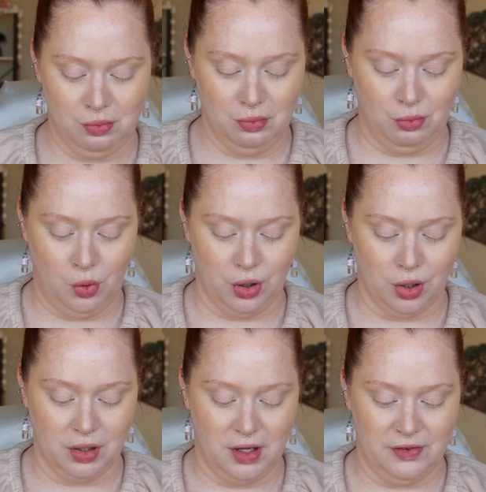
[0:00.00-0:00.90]

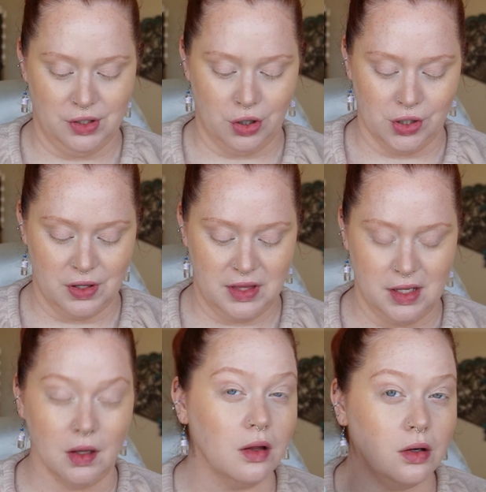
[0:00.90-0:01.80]
more of an earthy
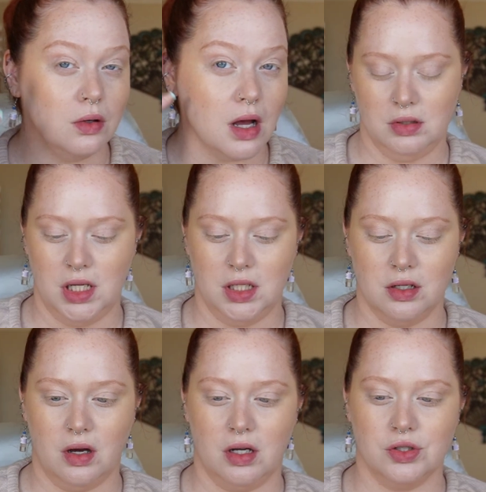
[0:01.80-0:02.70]
yellow in
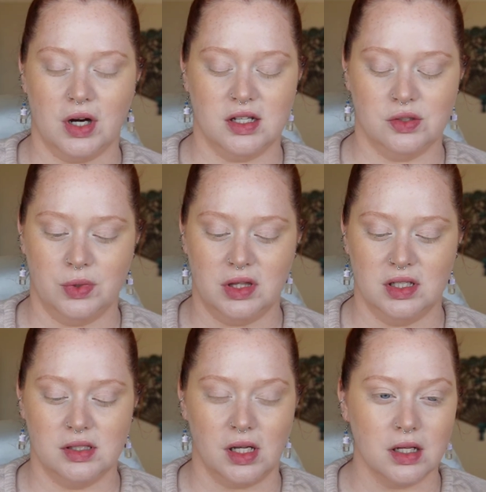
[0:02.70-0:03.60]
contrast with
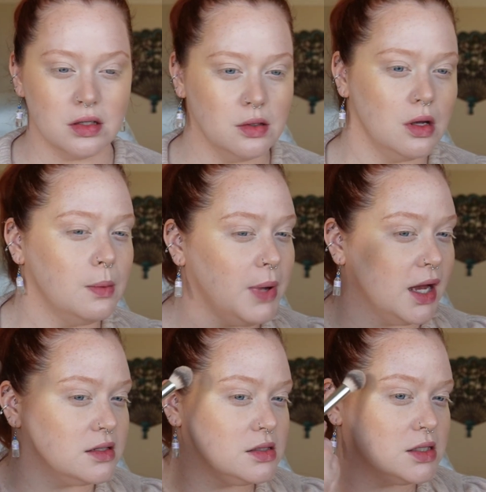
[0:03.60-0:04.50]
this like
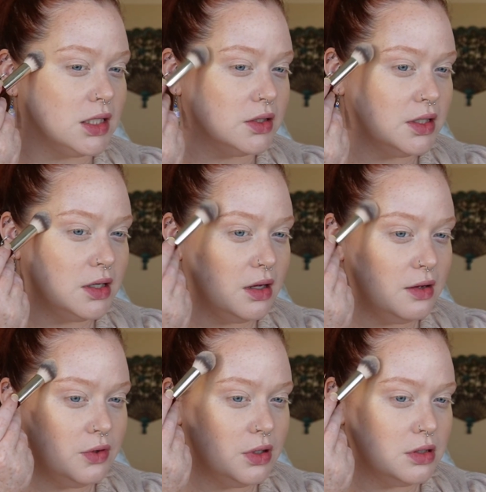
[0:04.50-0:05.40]
pastel that I
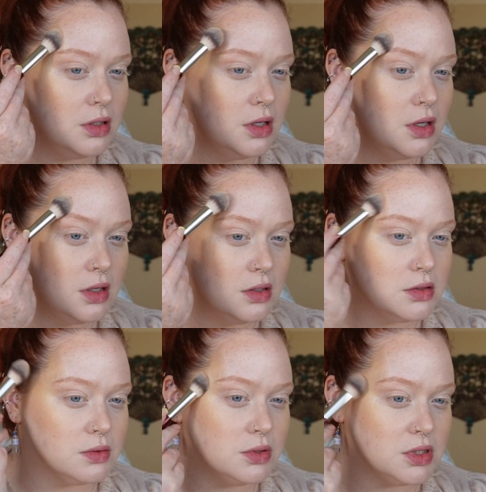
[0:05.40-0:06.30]
have on.
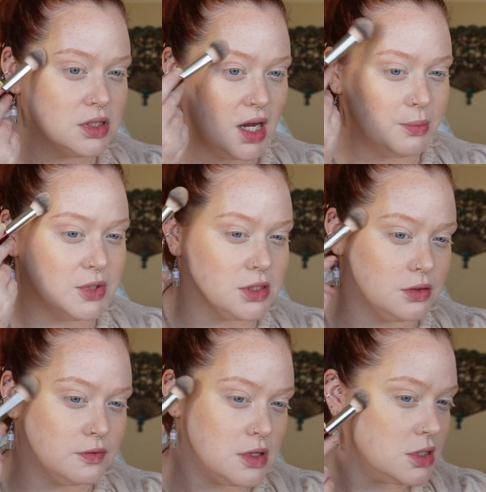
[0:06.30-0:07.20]
So I'm going to tap this
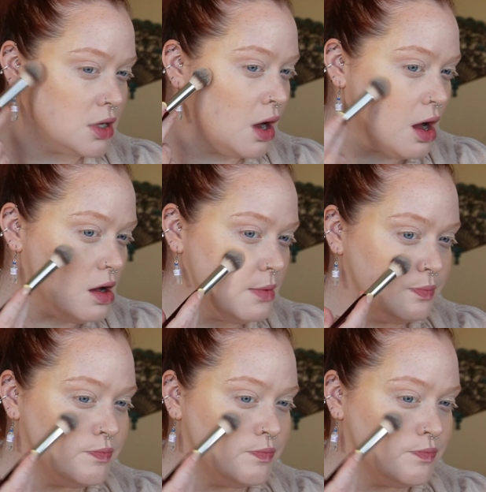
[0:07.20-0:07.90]
over the top.